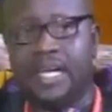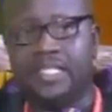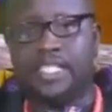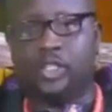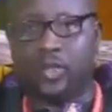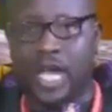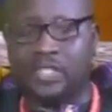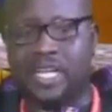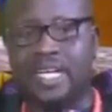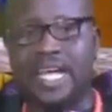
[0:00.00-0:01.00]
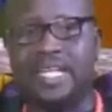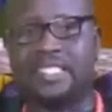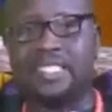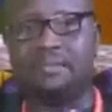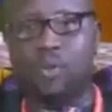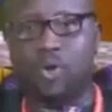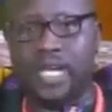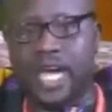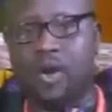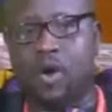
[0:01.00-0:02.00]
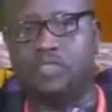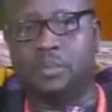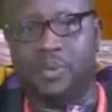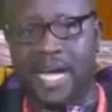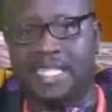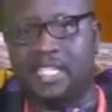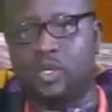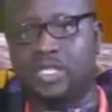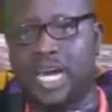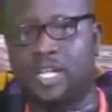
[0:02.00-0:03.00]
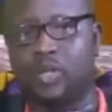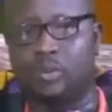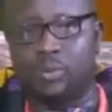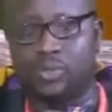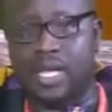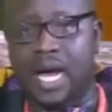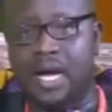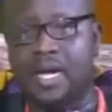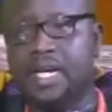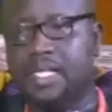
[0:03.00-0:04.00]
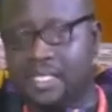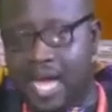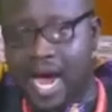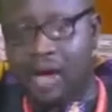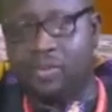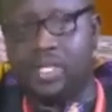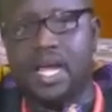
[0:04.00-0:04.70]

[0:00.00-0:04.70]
the 2018 model of the Brightence alternator booster is out,